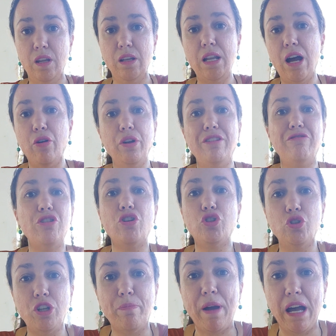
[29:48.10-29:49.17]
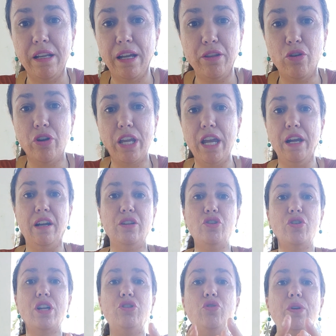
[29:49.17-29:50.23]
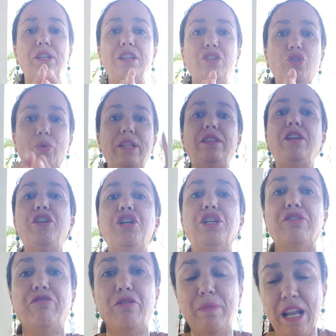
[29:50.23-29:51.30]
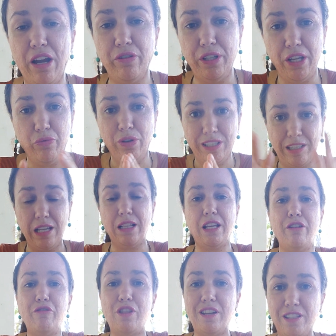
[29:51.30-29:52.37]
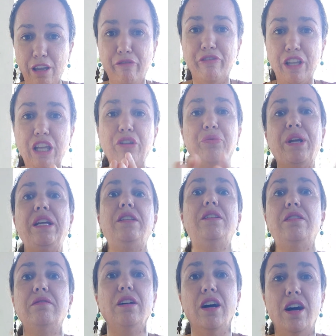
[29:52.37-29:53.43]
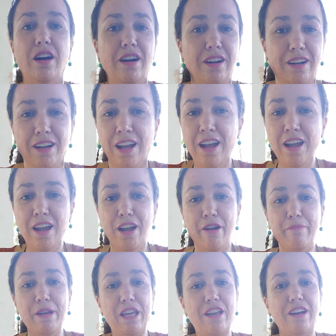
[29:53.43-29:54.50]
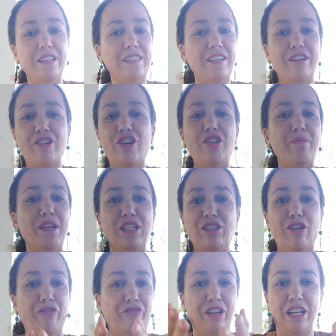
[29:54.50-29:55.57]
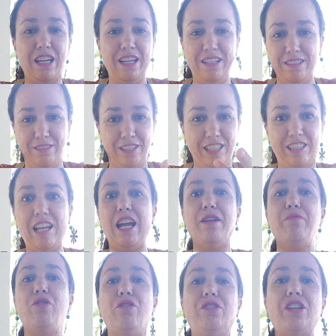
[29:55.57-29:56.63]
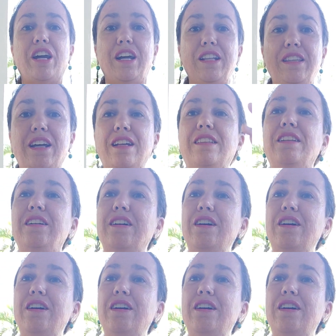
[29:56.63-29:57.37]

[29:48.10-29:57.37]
Now, if you go to Japan, I don't care. You can do it in 20 years from now and they will still give you the same freaking rate. Because the economy is so freaking stable that